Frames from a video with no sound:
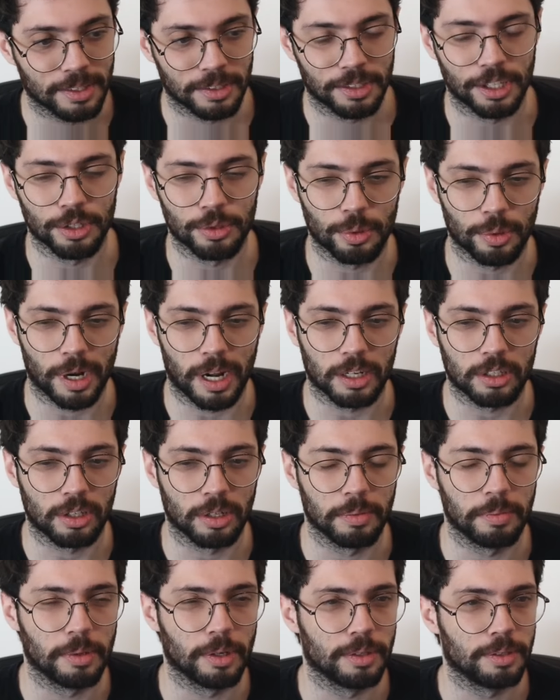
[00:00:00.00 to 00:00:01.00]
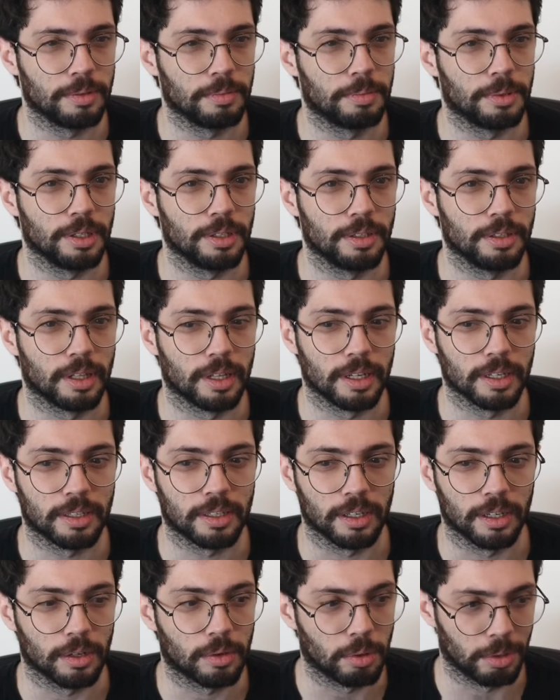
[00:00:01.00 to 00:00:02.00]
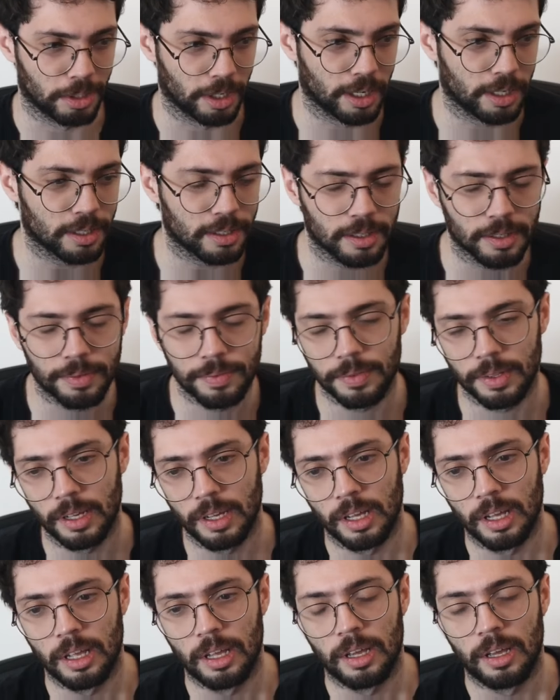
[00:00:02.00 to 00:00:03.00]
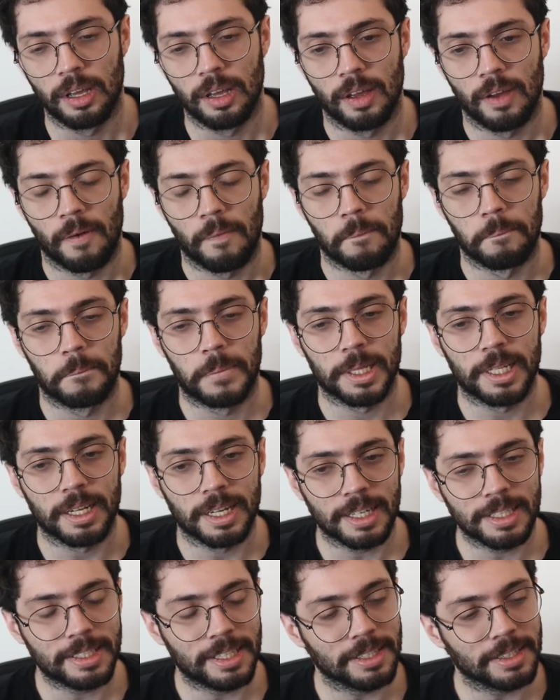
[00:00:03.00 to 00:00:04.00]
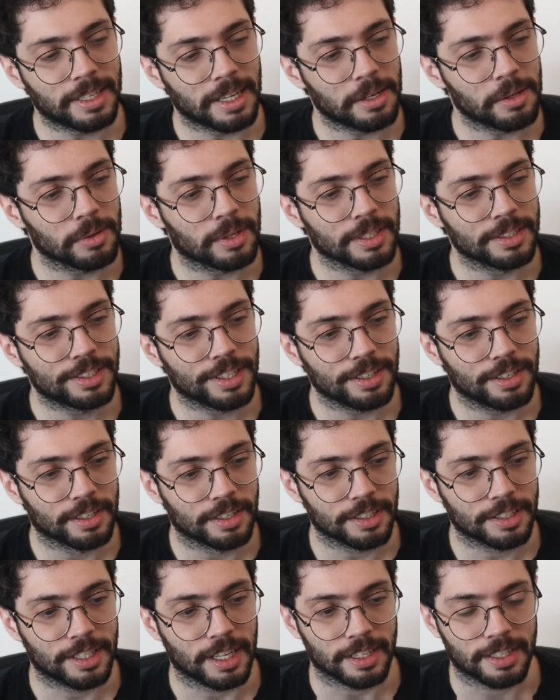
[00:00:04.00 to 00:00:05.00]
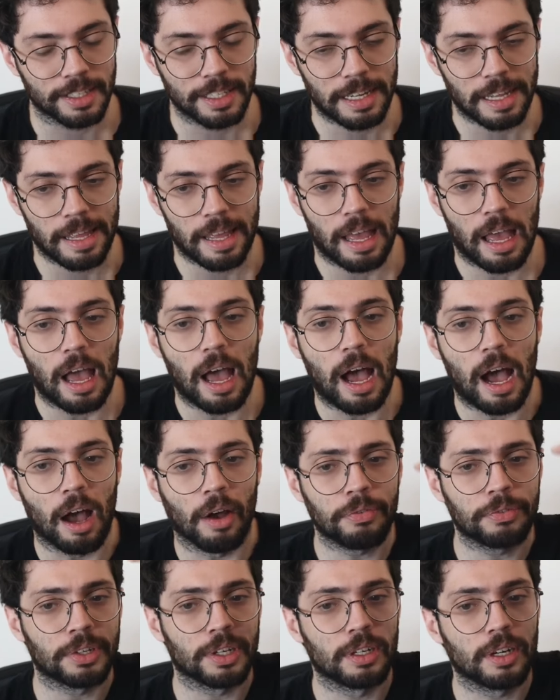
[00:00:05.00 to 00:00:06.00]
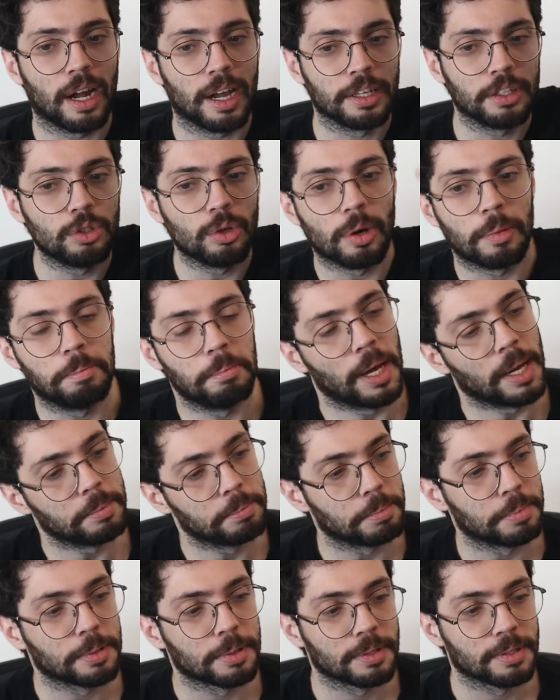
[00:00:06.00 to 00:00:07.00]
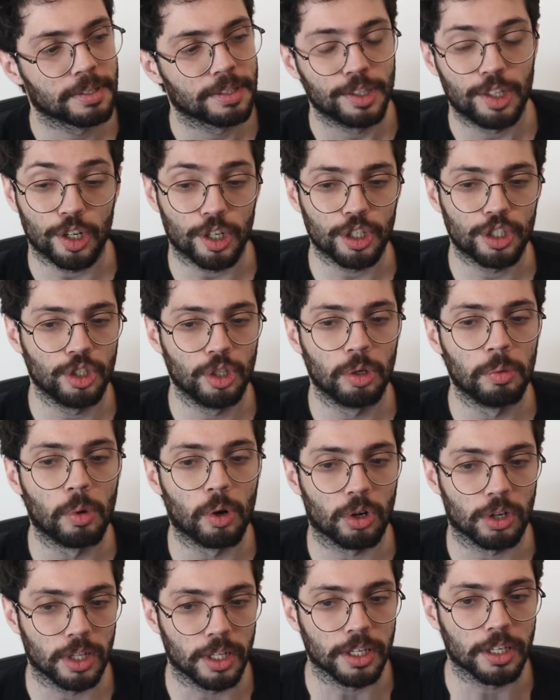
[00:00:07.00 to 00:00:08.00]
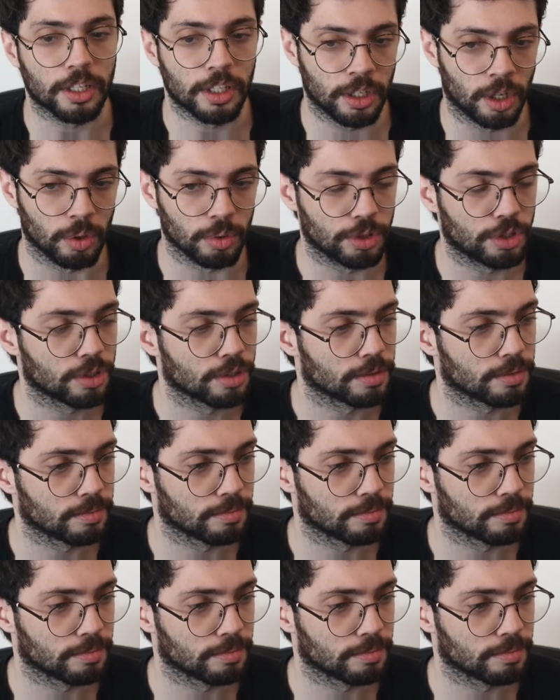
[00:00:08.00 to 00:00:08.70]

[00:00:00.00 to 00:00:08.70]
This would actually be like quadratic. But the nice thing that you can see here is that after I do a map, there is no more linked nodes.